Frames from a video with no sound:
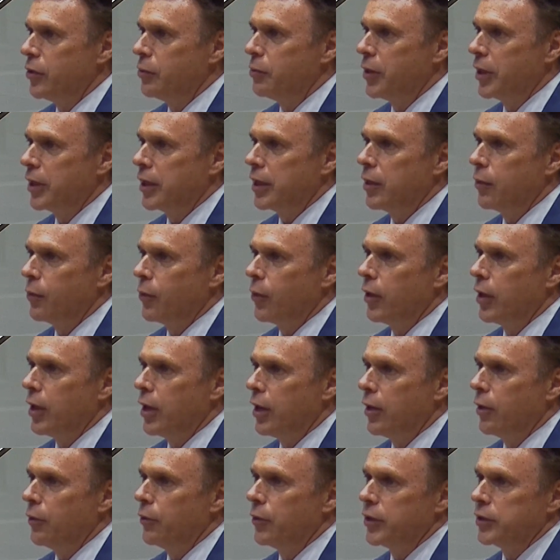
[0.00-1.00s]
but he will
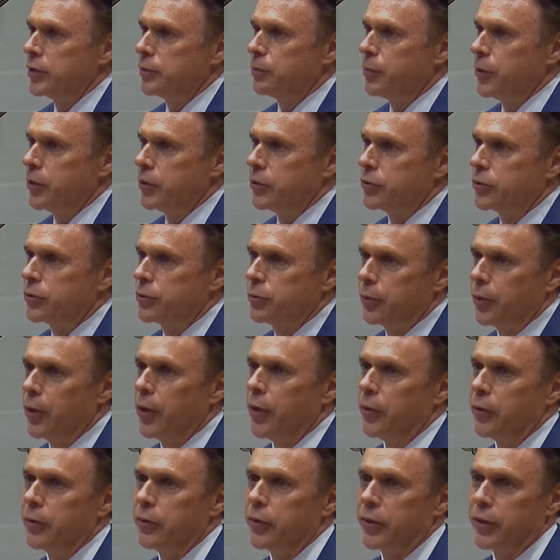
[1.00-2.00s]
always put
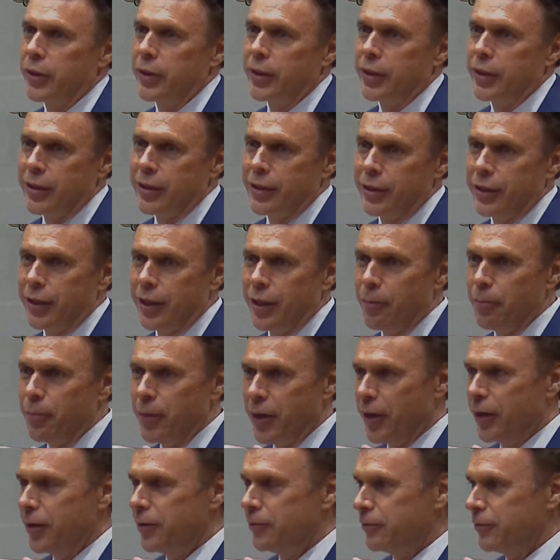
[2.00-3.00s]
truth
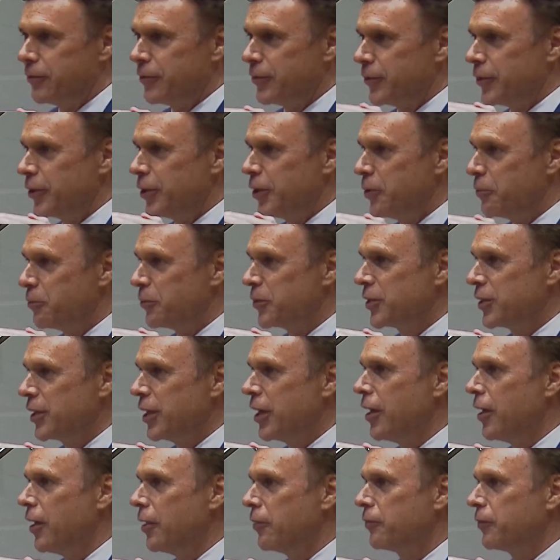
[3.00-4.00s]
above
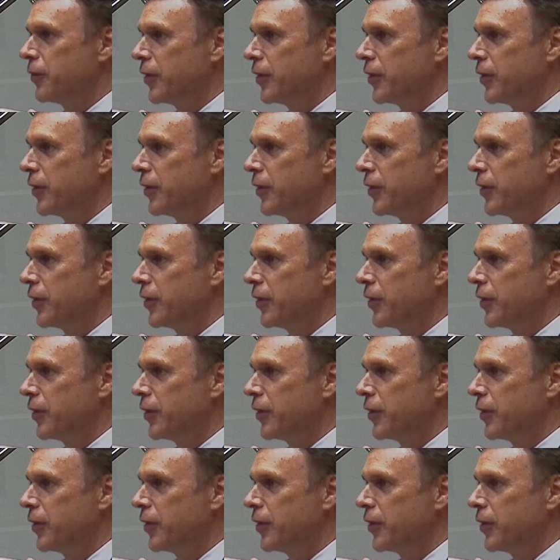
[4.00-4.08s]
himself.